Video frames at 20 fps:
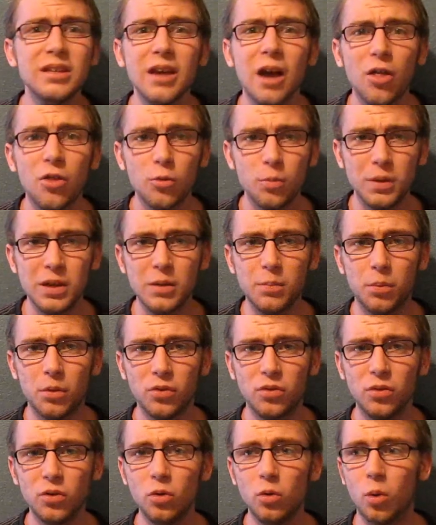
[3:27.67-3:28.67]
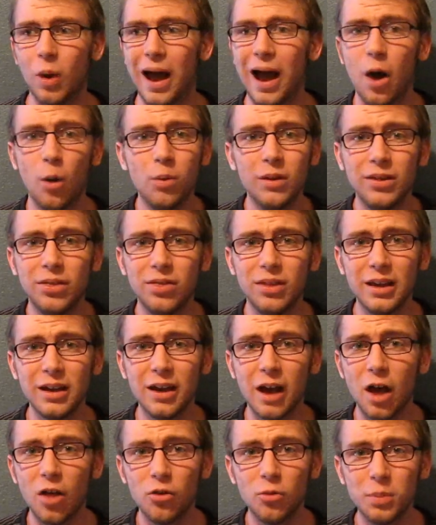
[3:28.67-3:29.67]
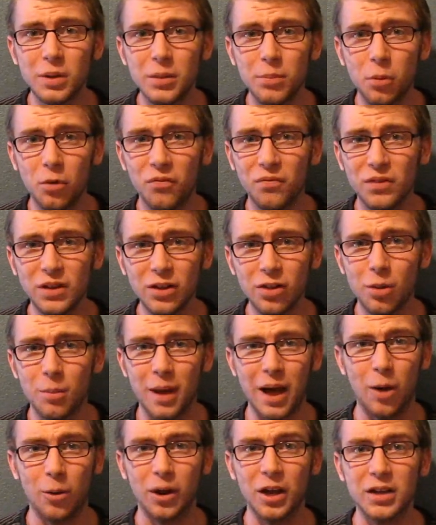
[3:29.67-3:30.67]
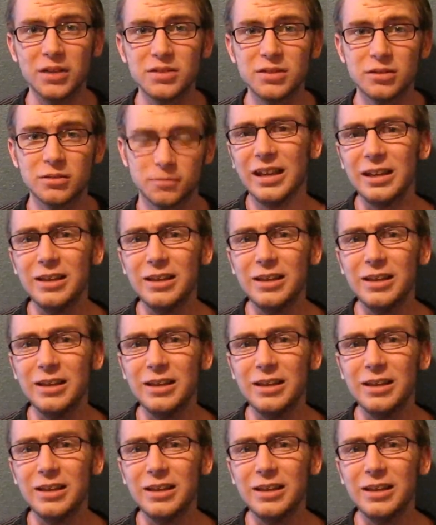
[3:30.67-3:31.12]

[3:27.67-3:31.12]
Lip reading: other people do, how we think other people feel about us.